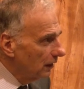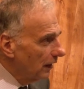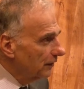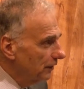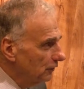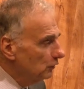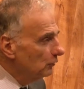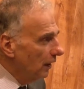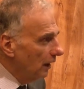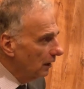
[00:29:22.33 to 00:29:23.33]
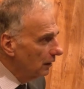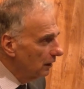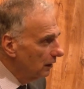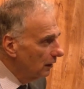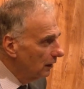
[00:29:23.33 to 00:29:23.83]
I kid you not.
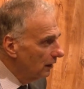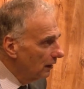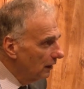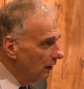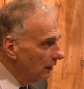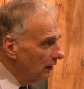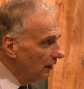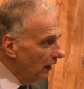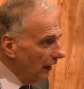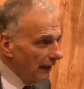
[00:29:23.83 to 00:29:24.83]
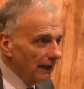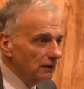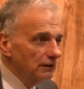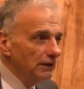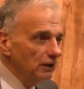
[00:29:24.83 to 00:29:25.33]
I had
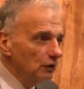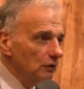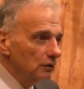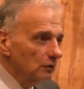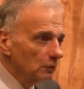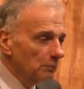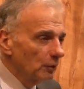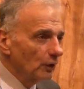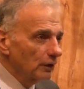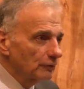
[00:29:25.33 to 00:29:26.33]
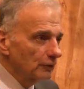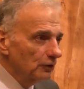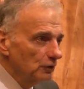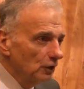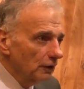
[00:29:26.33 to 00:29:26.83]
a legal reporter for
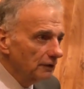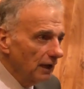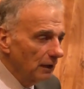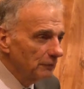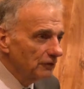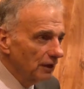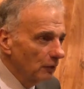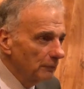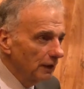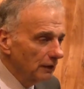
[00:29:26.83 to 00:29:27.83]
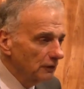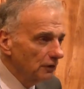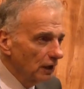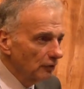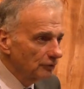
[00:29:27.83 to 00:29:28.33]
the New York Times tell me on the
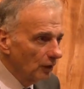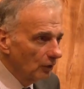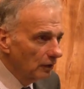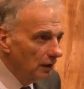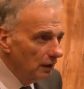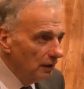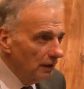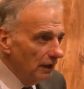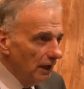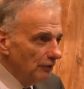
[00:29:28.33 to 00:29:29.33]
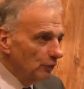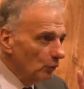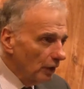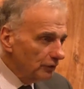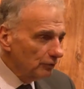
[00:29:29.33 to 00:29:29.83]
telephone if it
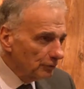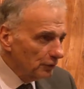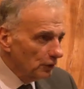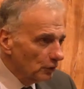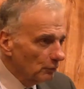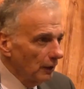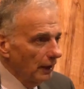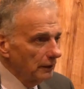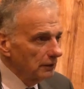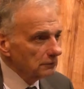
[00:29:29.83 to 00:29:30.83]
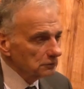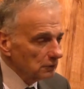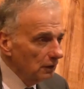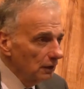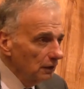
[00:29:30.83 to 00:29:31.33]
wasn't for your run,
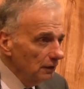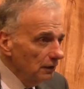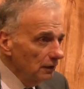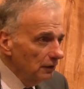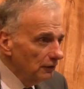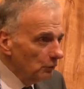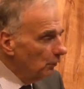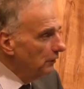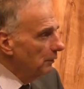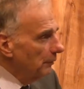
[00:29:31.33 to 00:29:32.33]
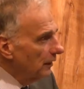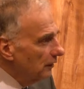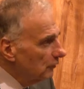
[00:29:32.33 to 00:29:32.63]
there wouldn't have been